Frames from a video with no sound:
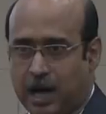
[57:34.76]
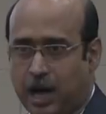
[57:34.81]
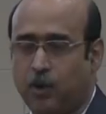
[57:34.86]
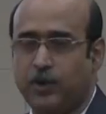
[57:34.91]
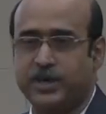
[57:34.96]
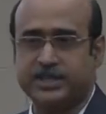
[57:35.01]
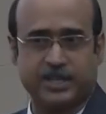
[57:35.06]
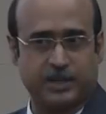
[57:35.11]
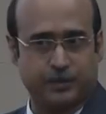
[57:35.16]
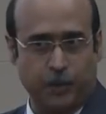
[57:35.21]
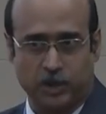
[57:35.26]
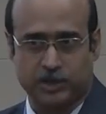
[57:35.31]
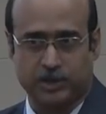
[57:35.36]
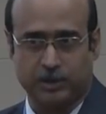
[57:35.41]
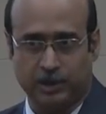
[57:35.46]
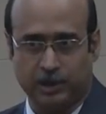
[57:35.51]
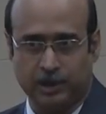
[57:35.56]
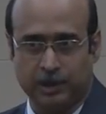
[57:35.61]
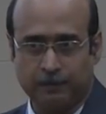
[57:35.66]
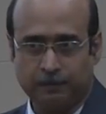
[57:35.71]
How is it
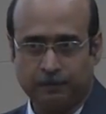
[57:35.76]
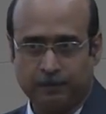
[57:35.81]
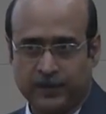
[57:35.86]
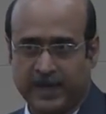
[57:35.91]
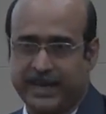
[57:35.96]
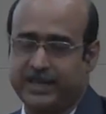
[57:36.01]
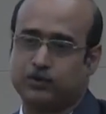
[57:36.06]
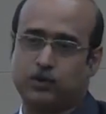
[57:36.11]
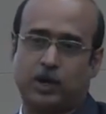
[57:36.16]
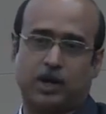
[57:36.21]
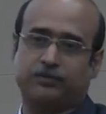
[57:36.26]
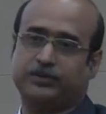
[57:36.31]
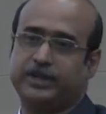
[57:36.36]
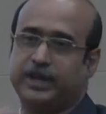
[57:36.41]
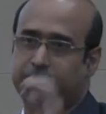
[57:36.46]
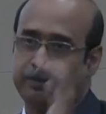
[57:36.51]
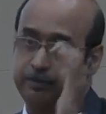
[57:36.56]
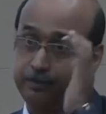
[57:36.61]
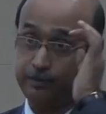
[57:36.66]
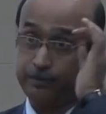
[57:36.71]
possible? That is one of
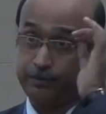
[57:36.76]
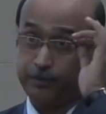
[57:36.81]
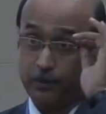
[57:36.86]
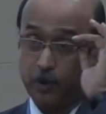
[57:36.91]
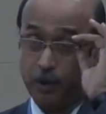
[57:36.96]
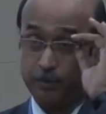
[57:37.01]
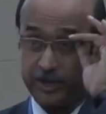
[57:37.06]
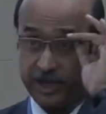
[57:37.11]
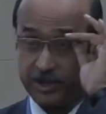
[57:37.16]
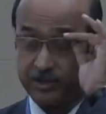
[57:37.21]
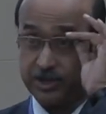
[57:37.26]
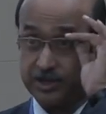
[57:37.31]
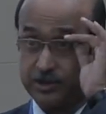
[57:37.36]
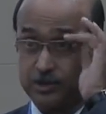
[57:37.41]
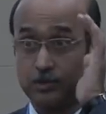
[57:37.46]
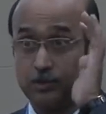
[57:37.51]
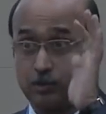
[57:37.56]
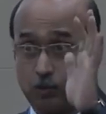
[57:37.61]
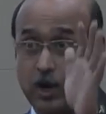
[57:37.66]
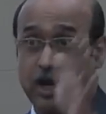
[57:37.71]
their objections,
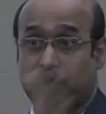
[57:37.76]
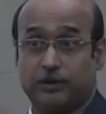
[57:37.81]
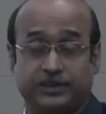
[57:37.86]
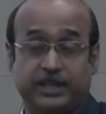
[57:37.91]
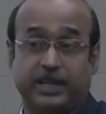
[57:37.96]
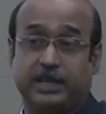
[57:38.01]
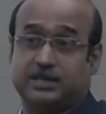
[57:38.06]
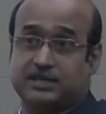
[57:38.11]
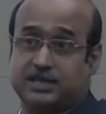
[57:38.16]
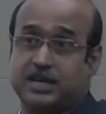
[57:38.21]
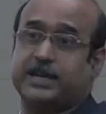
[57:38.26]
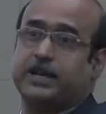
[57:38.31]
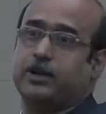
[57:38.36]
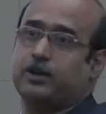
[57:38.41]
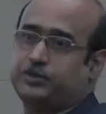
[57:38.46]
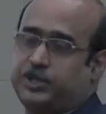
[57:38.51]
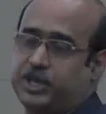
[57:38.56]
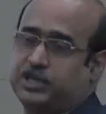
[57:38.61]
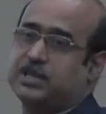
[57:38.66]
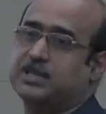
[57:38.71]
one of the certain
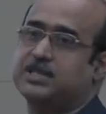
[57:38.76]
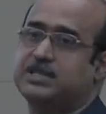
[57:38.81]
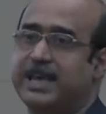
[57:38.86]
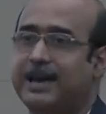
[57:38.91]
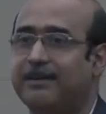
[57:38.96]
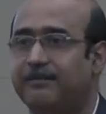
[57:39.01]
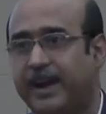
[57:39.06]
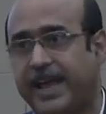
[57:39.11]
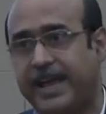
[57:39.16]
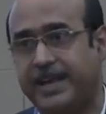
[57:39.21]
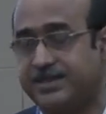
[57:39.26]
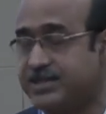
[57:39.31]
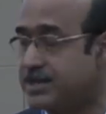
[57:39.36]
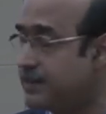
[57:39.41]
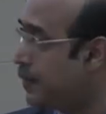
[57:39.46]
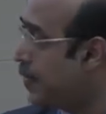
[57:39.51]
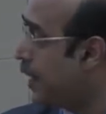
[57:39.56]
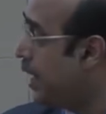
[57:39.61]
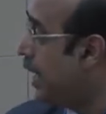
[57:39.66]
objections they have raised.